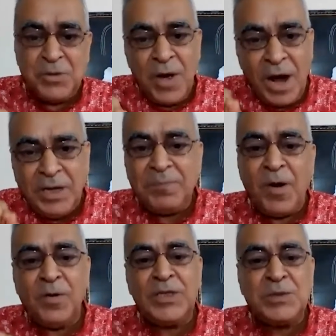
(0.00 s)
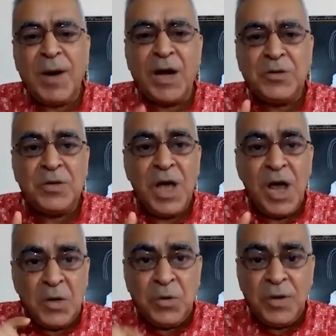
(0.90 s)
You have to follow this path
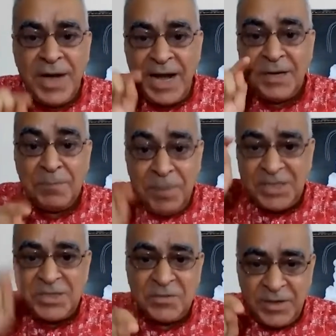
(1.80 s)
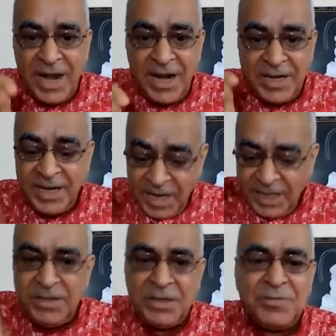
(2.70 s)
to get bliss, reality
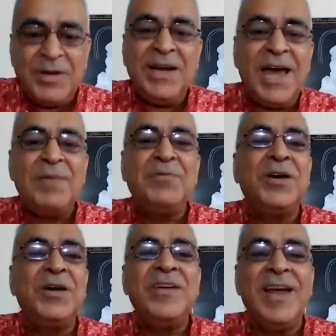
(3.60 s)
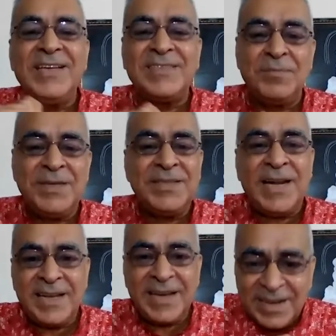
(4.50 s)
in this very life. You can realize something
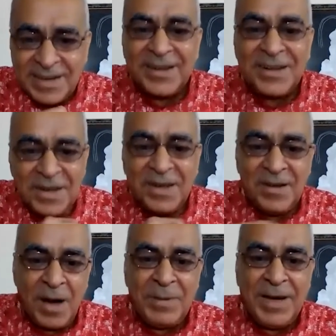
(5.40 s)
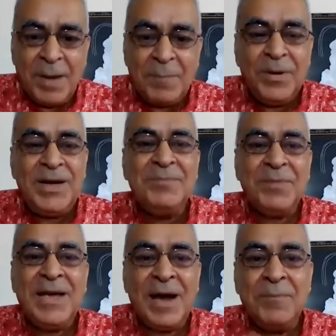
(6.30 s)
that I can, my
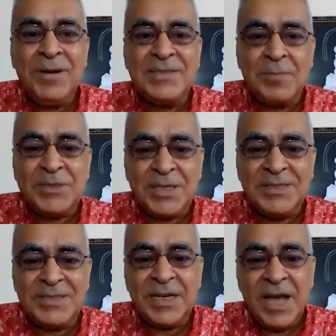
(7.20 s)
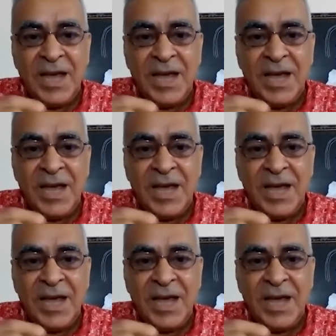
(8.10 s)
humble submission is that